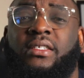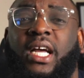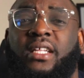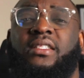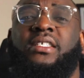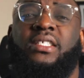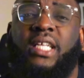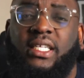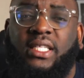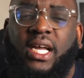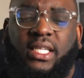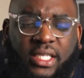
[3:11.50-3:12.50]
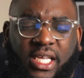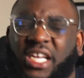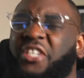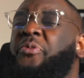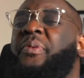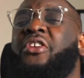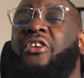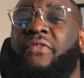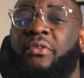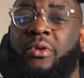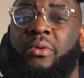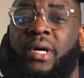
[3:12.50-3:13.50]
and things like that. Speaking of
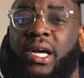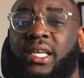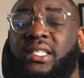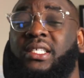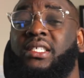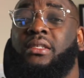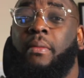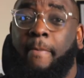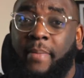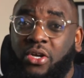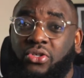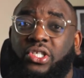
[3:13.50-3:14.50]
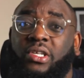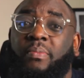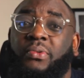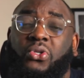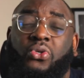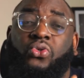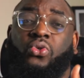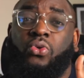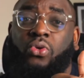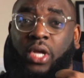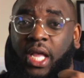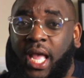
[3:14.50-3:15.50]
email marketing, MailChimp is
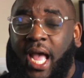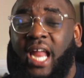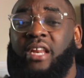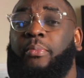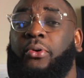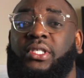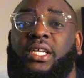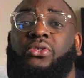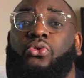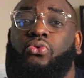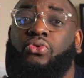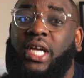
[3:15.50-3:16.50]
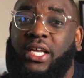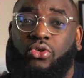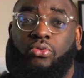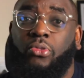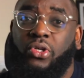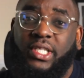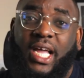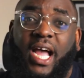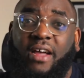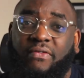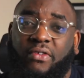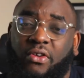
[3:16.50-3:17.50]
also an important tool that you must
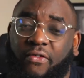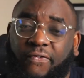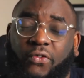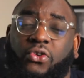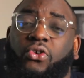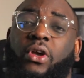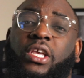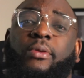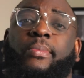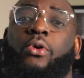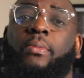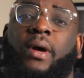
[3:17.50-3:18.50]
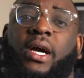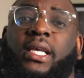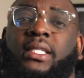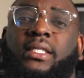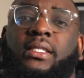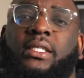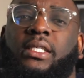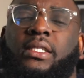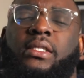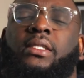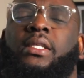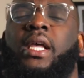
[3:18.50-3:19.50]
have for your email marketing
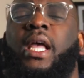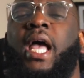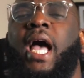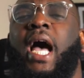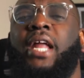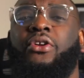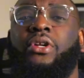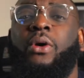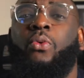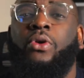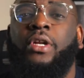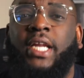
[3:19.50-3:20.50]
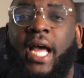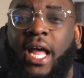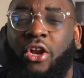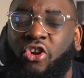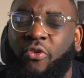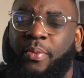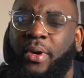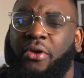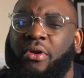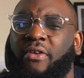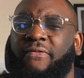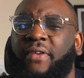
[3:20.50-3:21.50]
needs. Another one that a lot of people are
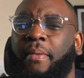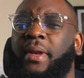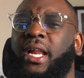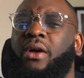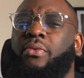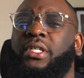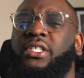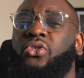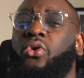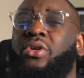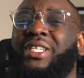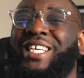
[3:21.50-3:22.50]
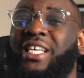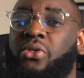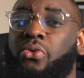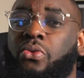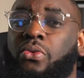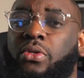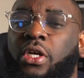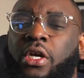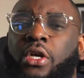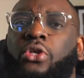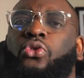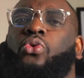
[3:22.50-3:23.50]
not familiar with is called Kittle.
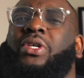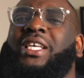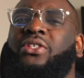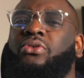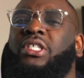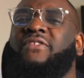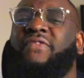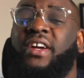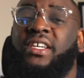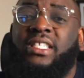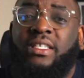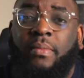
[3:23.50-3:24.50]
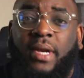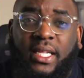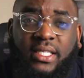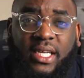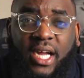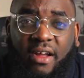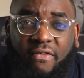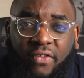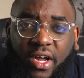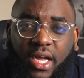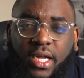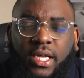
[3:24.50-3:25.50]
So Kittle is very similar to
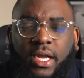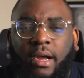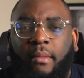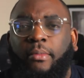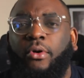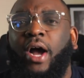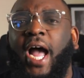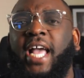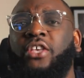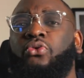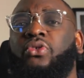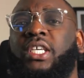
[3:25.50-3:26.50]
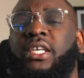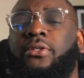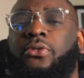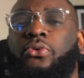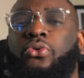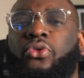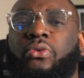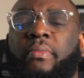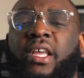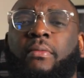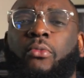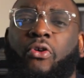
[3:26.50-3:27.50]
Canva, but I use Kittle to
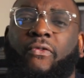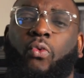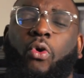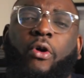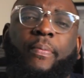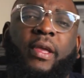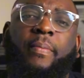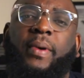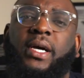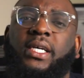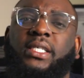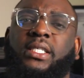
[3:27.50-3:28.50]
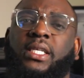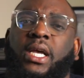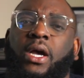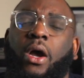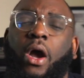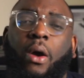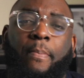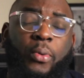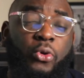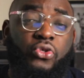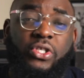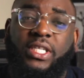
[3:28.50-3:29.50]
make more of wallpapers,
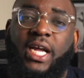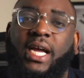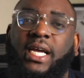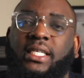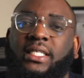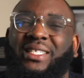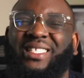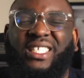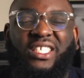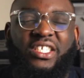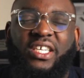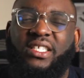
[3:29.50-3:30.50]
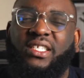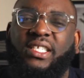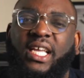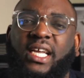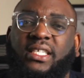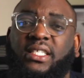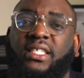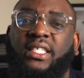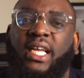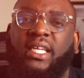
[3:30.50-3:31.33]
posters, t-shirt designs, things